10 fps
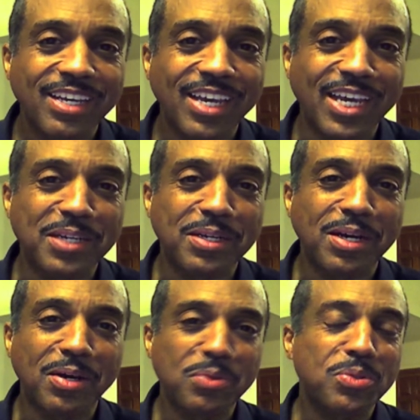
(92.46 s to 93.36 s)
And
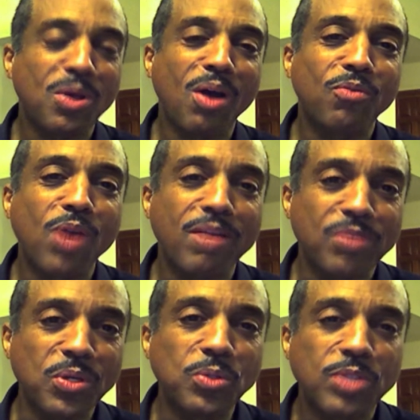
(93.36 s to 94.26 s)
other software I've
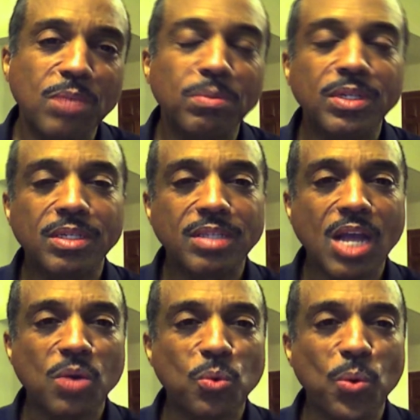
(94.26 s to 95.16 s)
used simply does
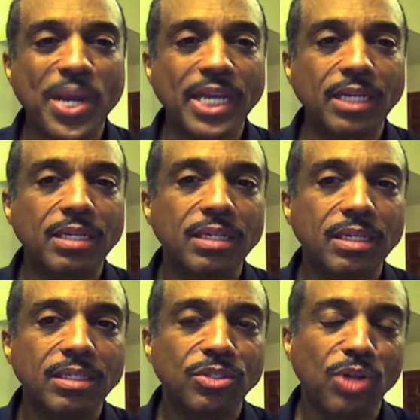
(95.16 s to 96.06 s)
not rate
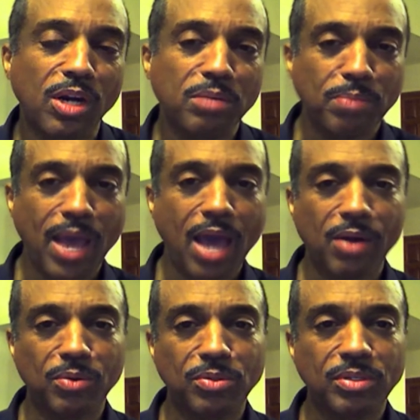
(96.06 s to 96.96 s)
chart
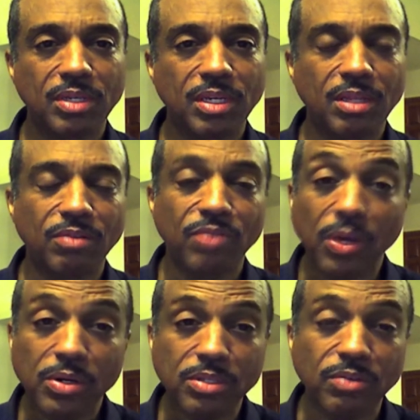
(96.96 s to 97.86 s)
patterns in the
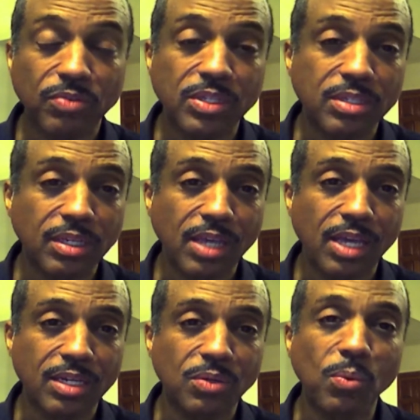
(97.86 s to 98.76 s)
very
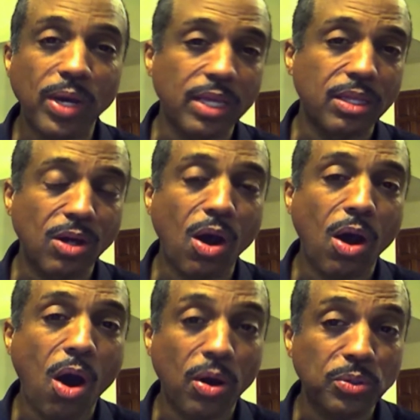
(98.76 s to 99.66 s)
sophisticated way that
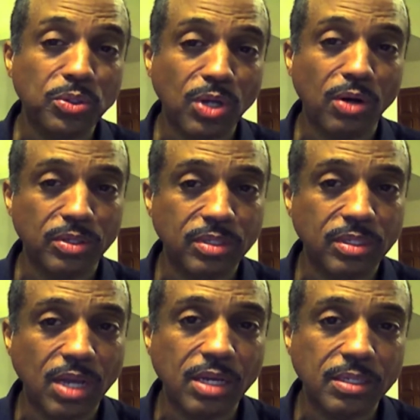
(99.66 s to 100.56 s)
Autochartist
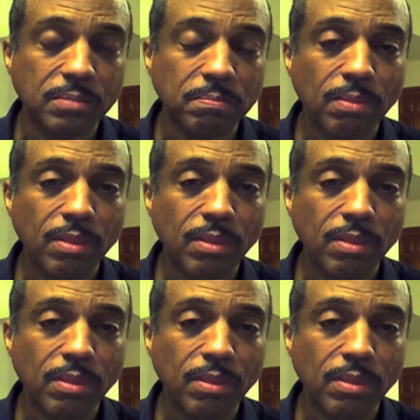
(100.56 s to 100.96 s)
does.